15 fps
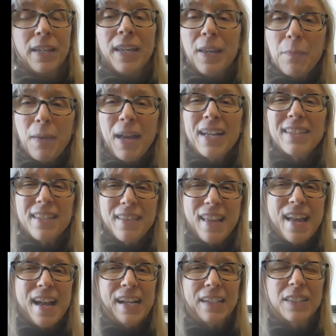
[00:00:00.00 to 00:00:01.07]
Imagine
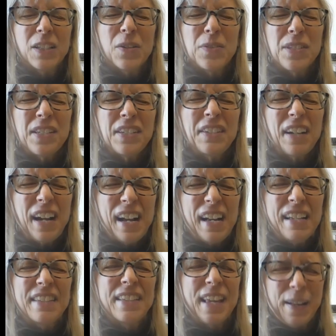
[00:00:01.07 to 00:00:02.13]
that. Closing your
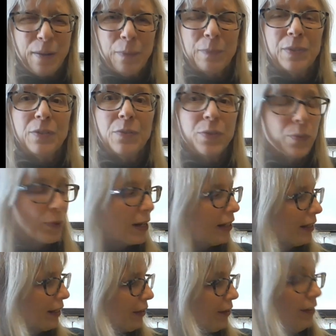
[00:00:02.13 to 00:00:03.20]
eyes helps you
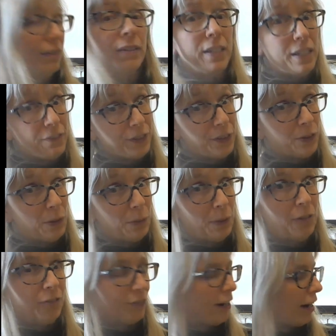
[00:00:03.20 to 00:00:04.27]
swallow if you're a
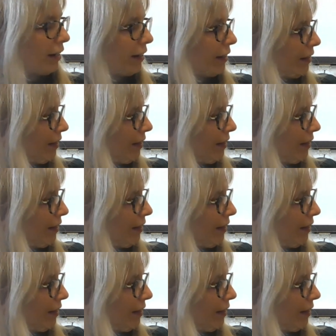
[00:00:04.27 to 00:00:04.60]
bullfrog.